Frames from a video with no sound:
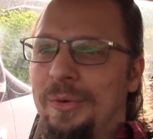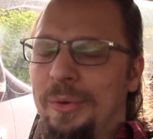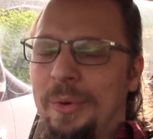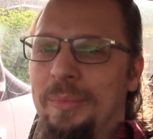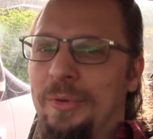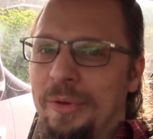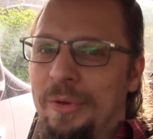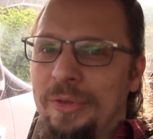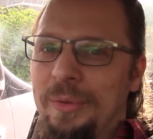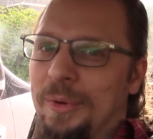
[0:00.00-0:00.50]

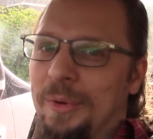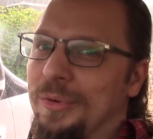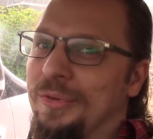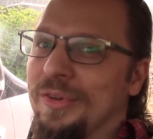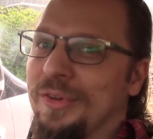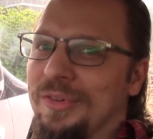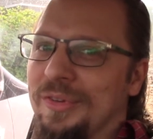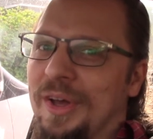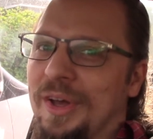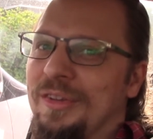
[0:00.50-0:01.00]
not the most
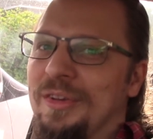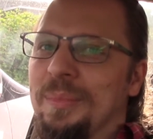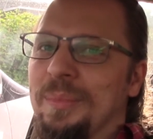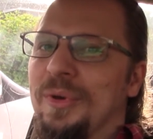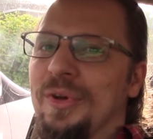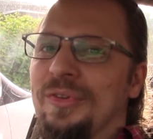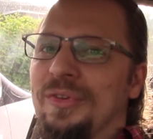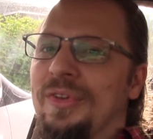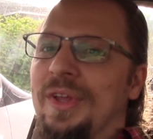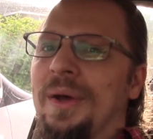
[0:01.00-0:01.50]
exciting
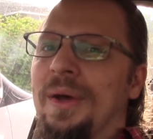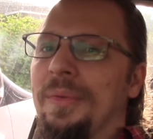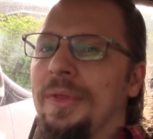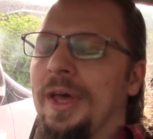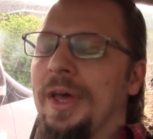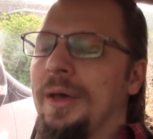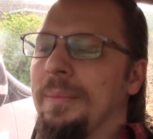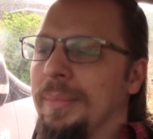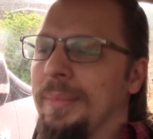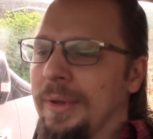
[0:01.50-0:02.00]
person out
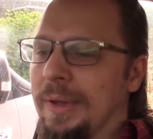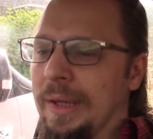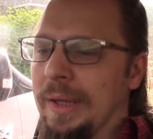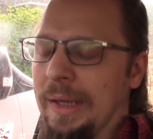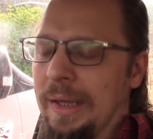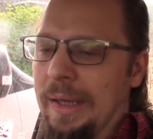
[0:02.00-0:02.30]
there, but